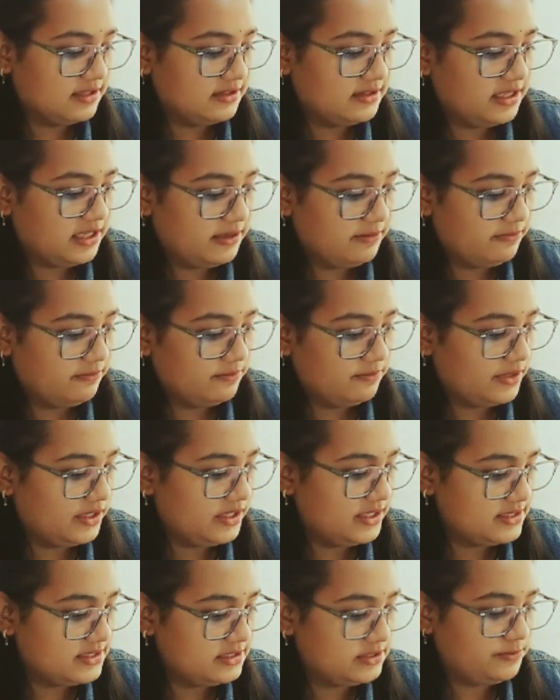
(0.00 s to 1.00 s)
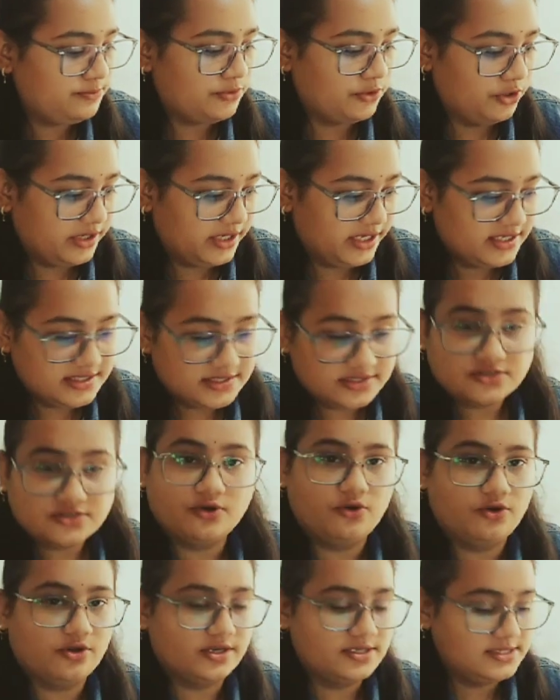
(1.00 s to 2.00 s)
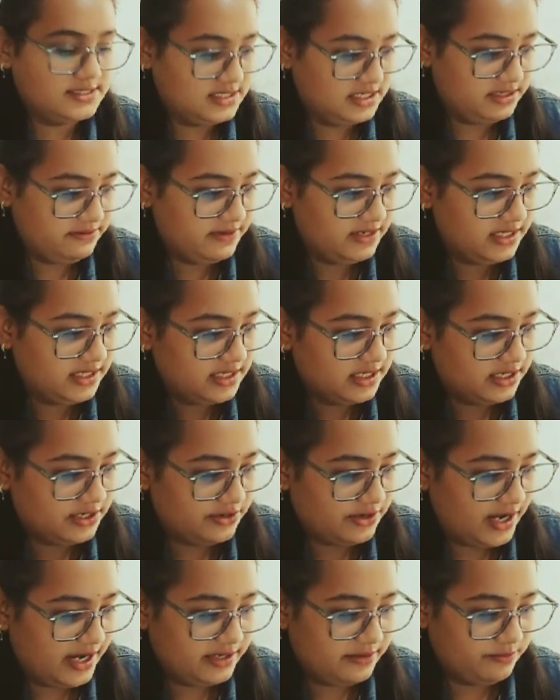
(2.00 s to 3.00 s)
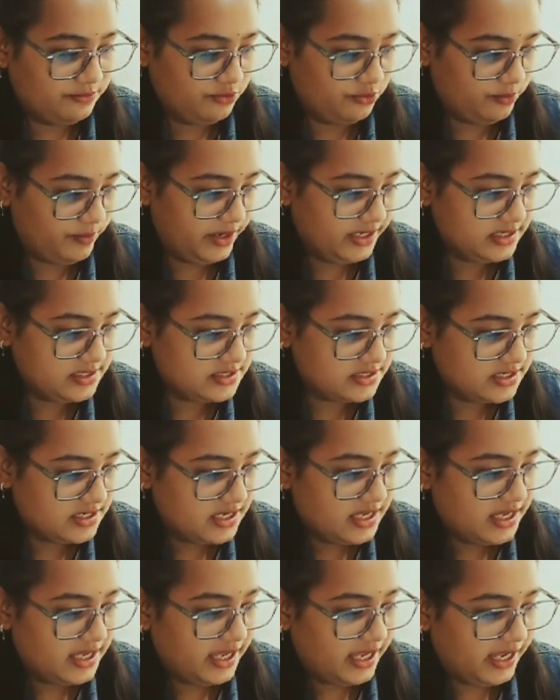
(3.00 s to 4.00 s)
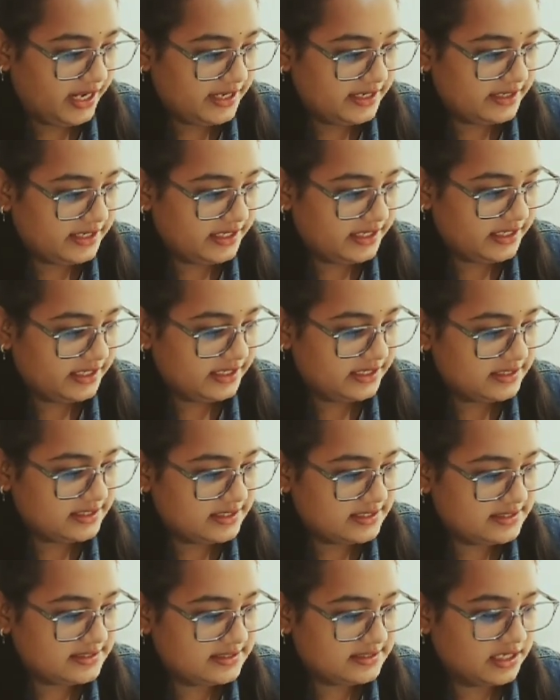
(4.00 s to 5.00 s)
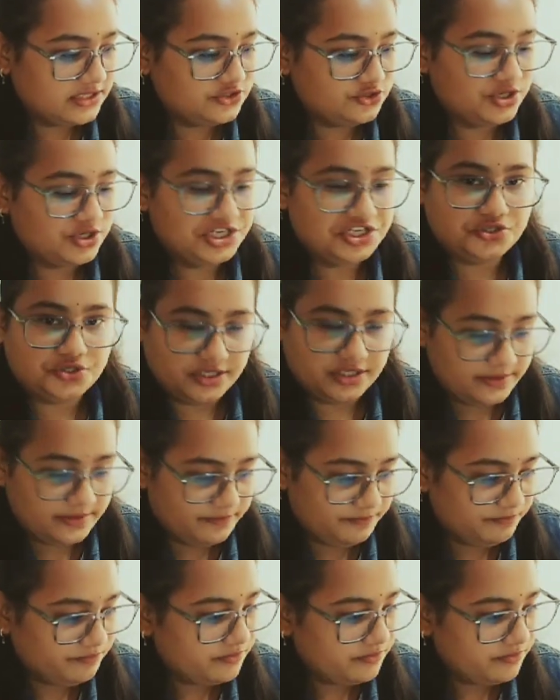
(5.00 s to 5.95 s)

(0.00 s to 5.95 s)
theme is protest or a civil right movement, anti-segregation.